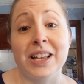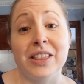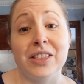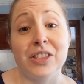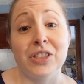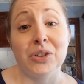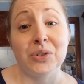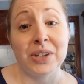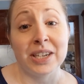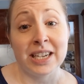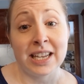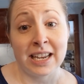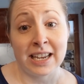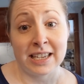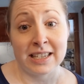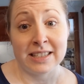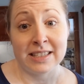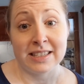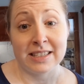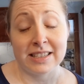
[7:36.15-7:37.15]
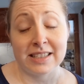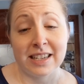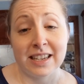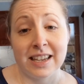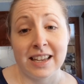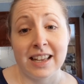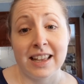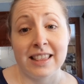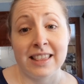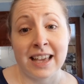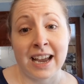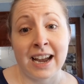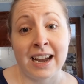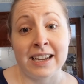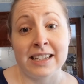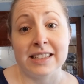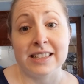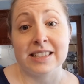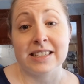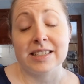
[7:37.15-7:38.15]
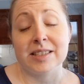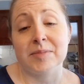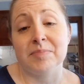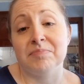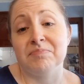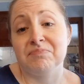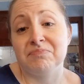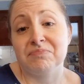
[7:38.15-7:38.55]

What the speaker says: in 3 days, that's